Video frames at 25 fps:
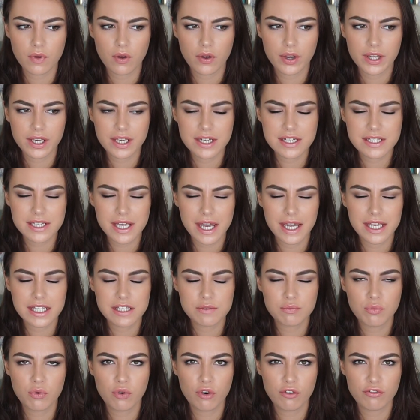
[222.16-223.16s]
I can
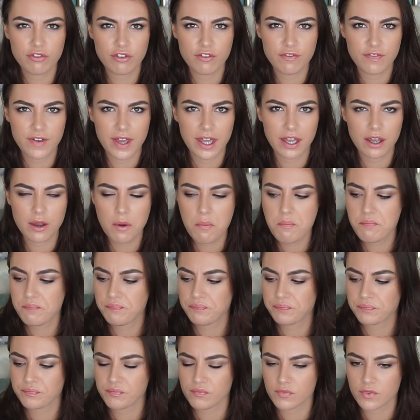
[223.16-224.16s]
taste more of the fig
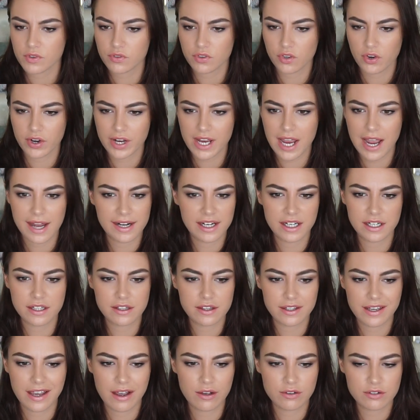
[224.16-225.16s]
than I can
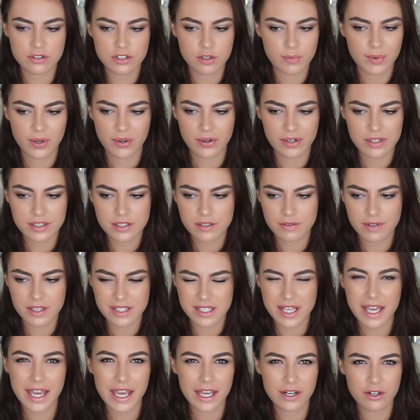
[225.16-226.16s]
anything else, to be honest.
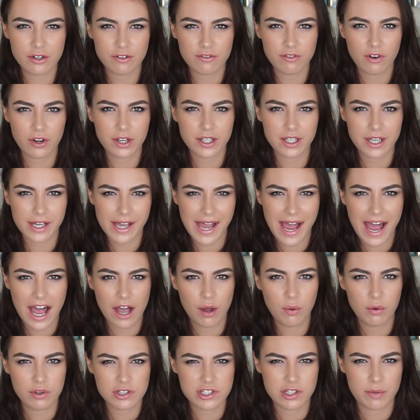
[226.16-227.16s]
There's a hint of like
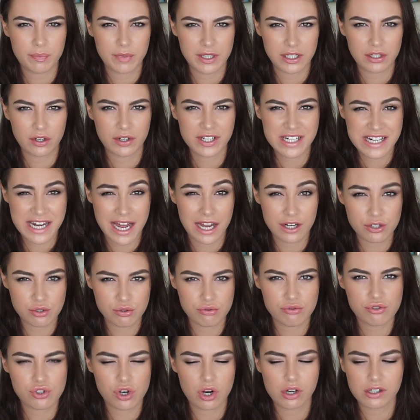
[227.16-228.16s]
cacao or something like
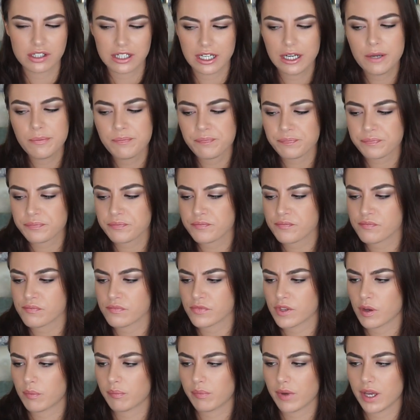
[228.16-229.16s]
natural chocolate,
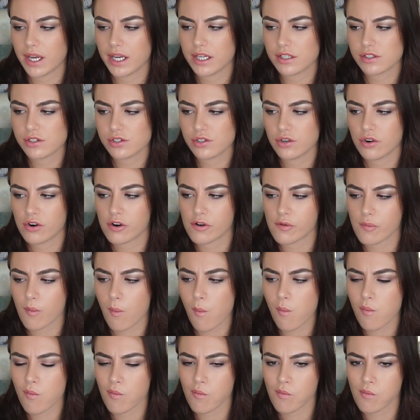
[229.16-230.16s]
but it's not,
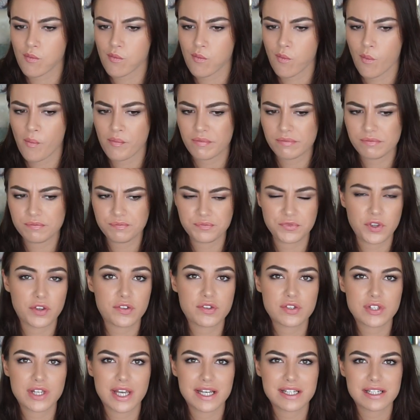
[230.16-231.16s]

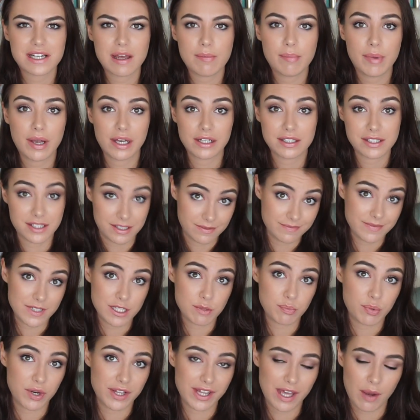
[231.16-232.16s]
doesn't taste like bugs,
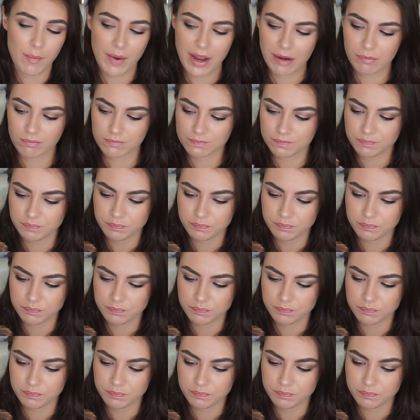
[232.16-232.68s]
let's put it that way.